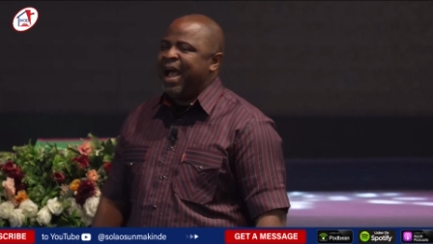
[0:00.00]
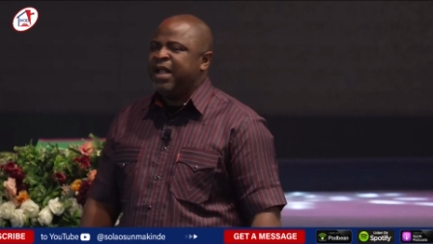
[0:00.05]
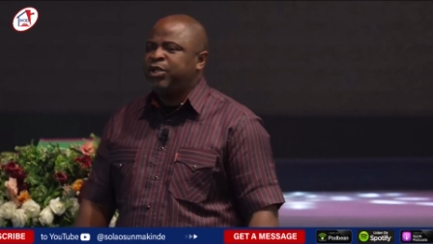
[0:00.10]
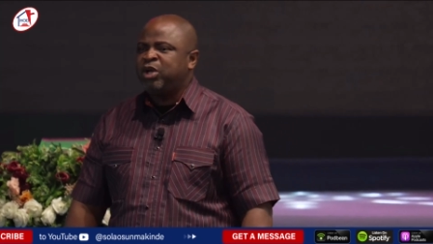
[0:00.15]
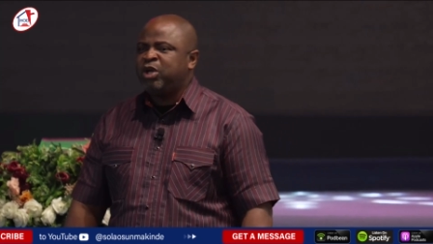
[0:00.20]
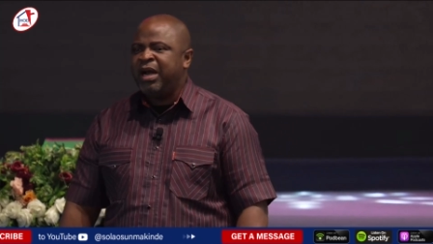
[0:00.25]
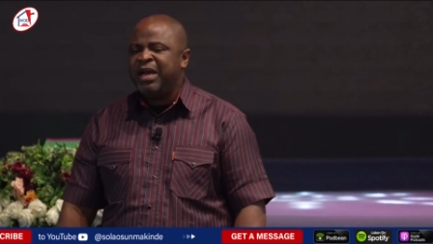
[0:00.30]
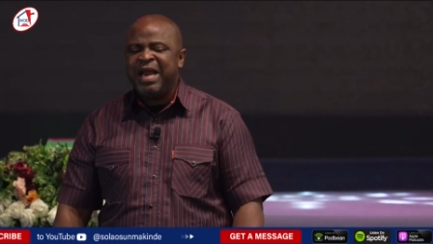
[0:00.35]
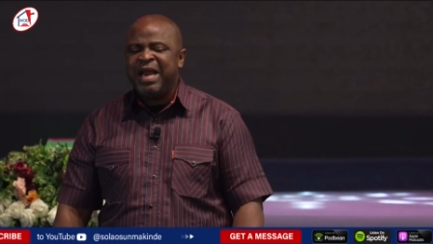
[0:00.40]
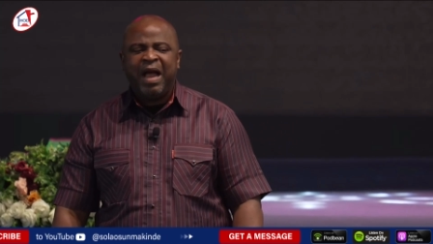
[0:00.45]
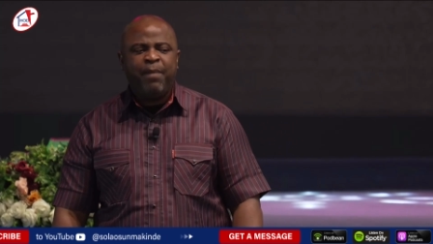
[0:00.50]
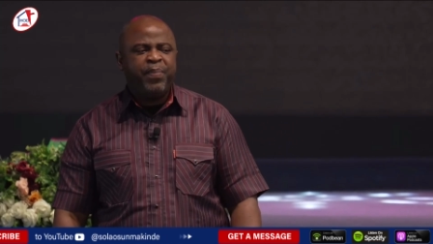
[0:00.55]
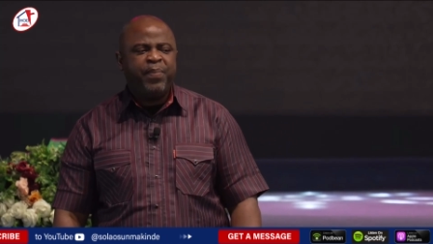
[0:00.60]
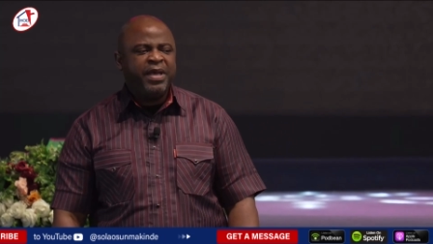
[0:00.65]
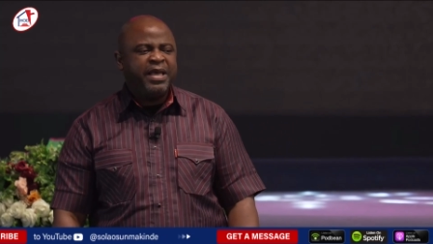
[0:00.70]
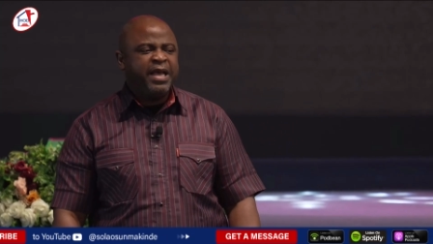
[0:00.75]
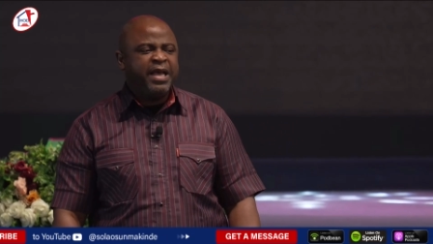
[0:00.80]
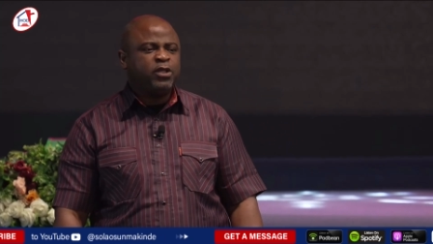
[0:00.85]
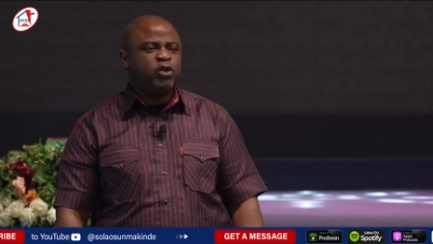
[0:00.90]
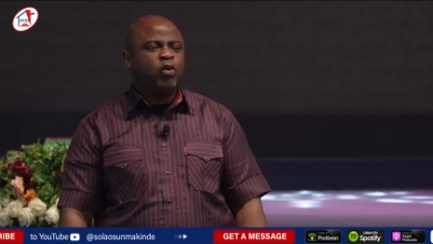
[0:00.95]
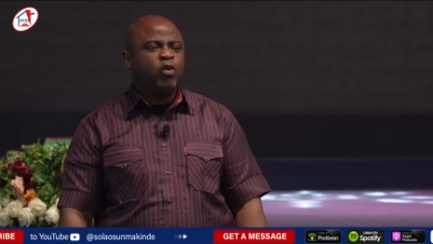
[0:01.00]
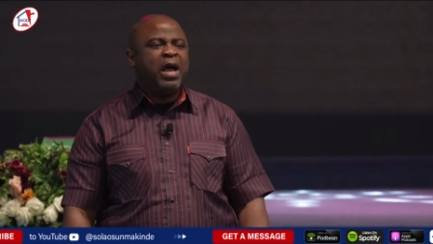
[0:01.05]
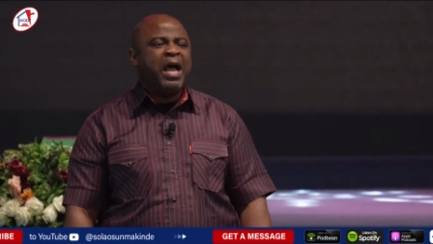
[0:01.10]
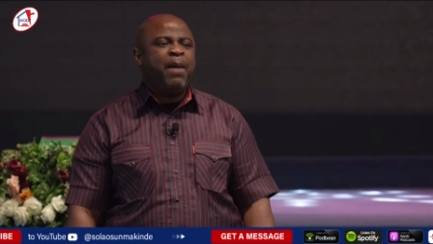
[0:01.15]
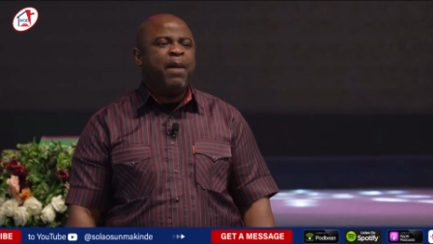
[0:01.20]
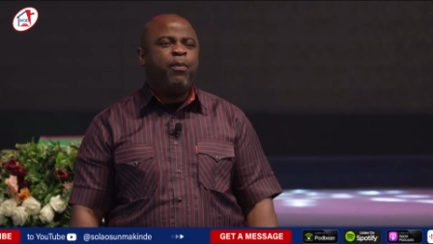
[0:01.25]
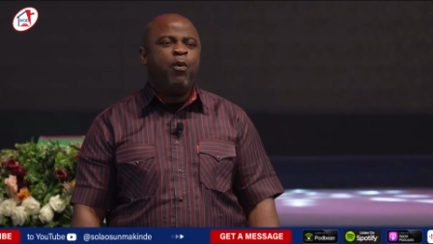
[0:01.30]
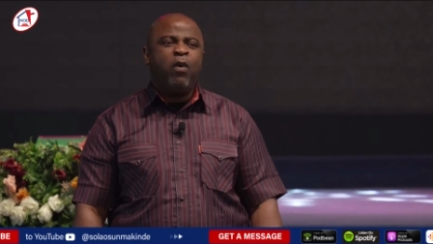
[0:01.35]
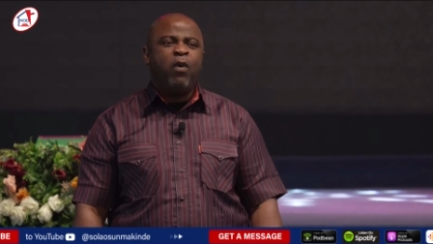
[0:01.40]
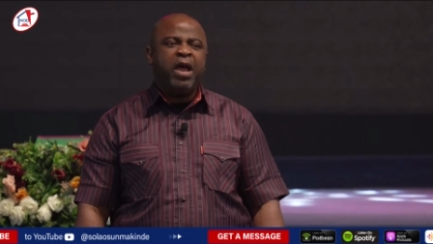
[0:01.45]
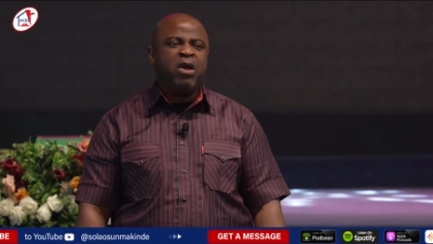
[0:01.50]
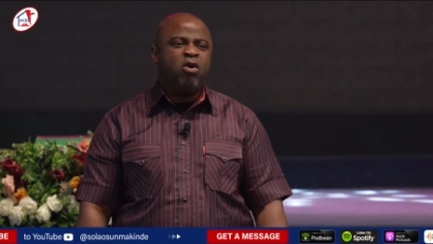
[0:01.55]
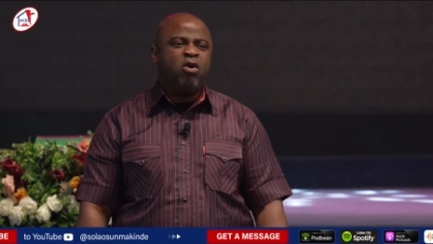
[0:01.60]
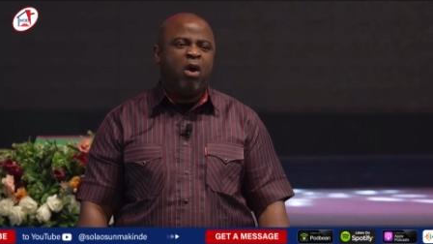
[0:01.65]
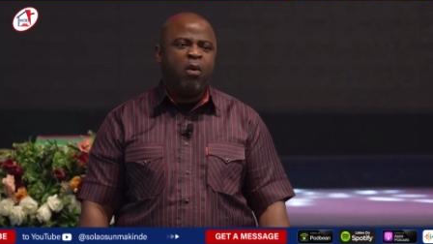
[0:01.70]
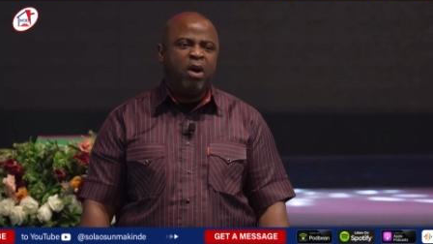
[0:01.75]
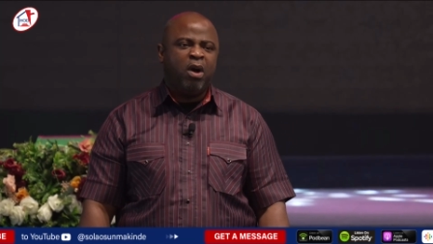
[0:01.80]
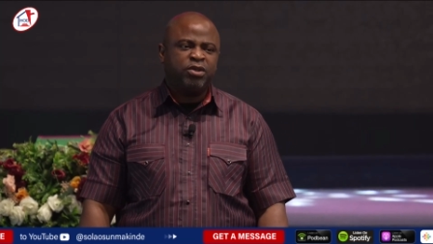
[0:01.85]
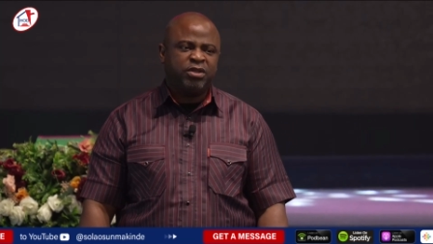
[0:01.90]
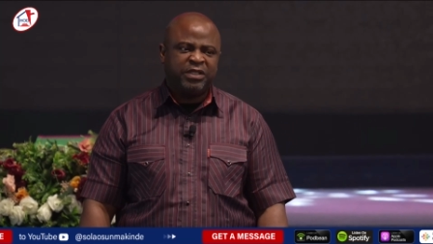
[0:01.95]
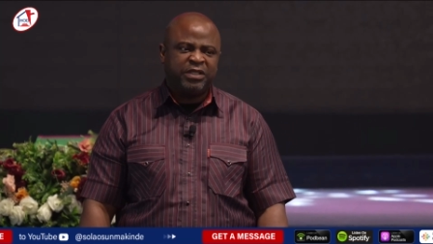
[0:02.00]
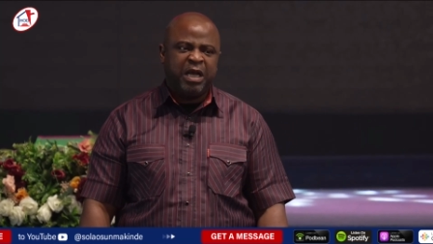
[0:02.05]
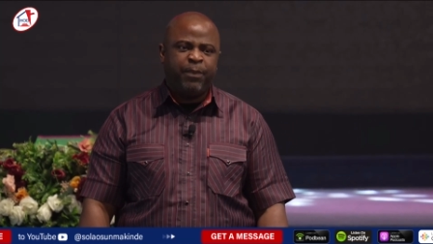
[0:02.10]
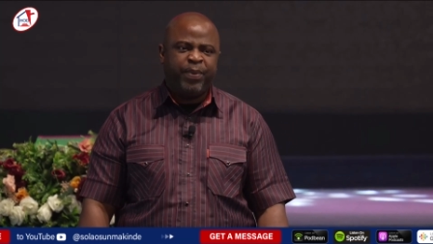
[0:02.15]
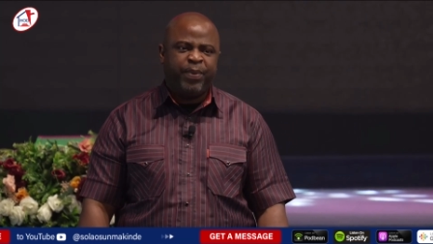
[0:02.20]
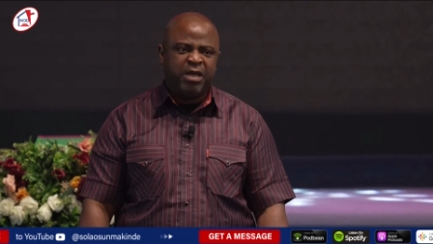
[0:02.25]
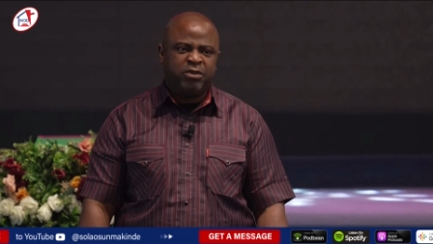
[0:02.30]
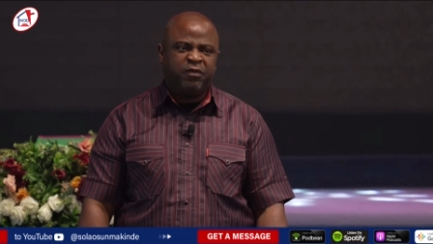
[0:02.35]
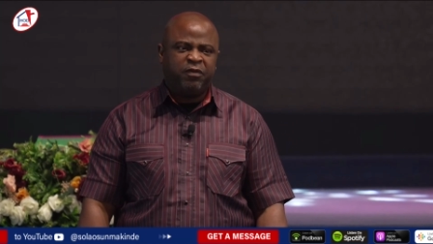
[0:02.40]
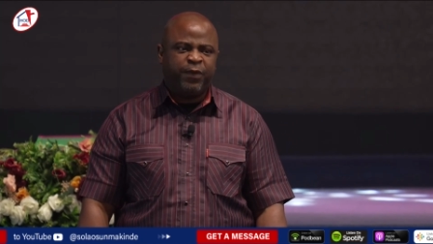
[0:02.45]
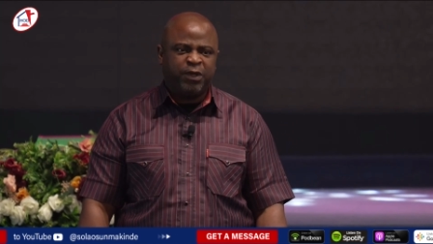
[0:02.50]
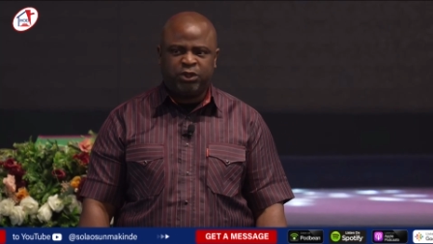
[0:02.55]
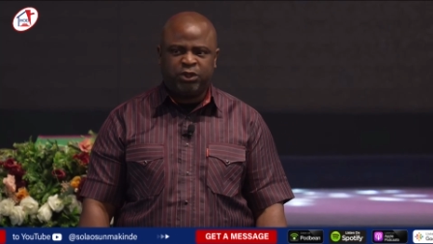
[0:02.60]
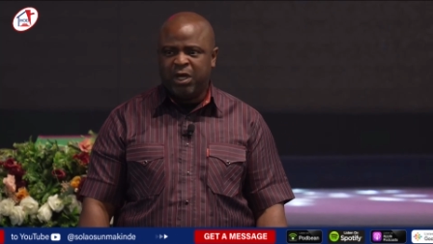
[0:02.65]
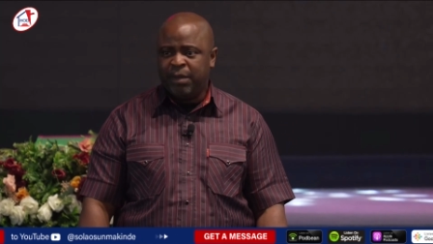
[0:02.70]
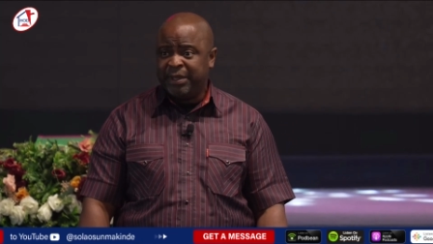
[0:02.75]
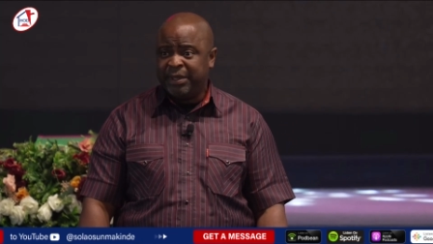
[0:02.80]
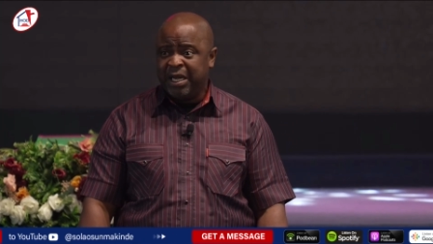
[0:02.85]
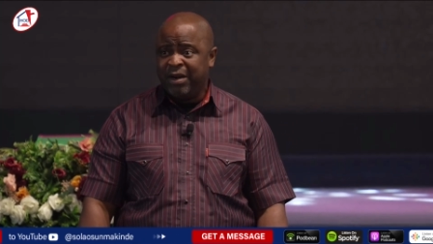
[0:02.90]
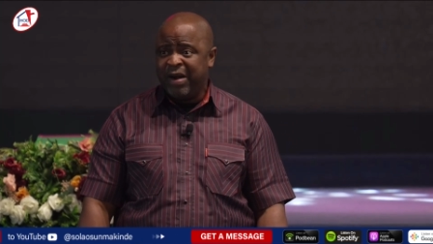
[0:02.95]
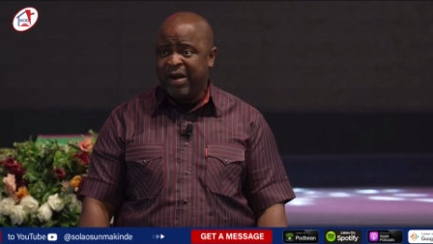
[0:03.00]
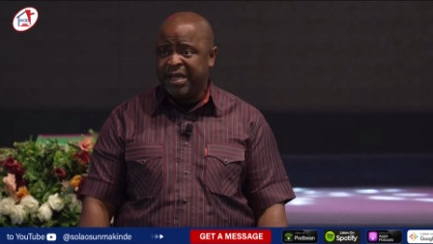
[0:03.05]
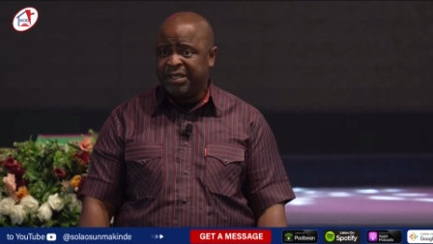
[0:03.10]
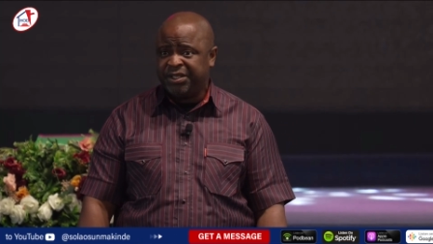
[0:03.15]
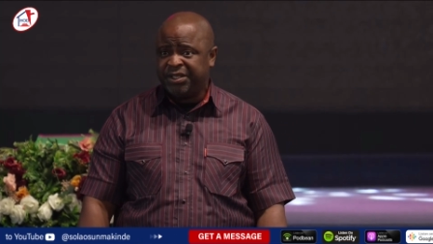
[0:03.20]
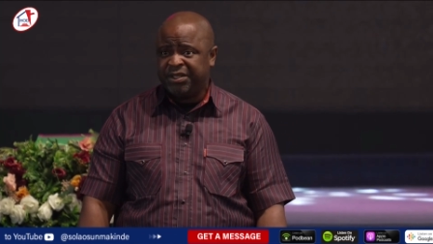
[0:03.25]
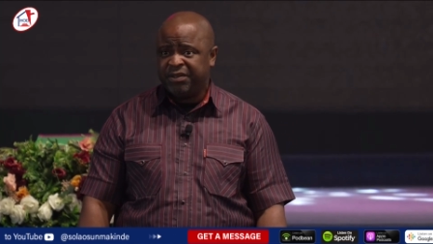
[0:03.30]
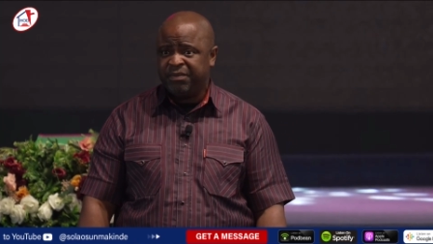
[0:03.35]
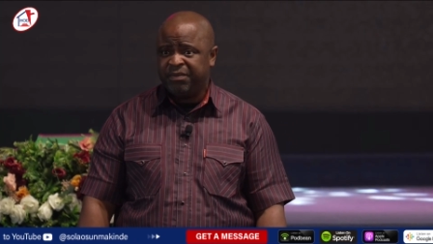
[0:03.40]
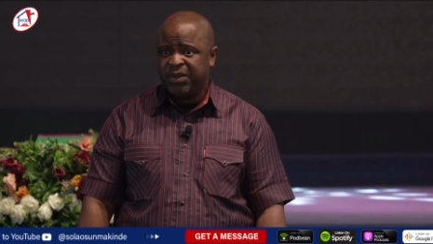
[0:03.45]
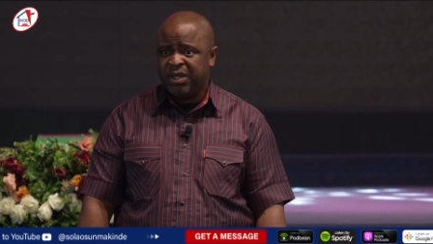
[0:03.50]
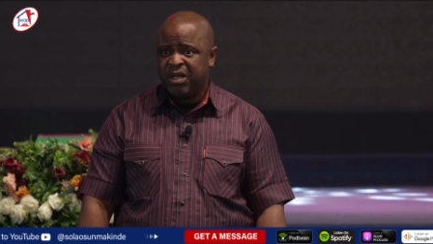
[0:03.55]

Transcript: Actually, that begins to happen when God wants to separate you for something great.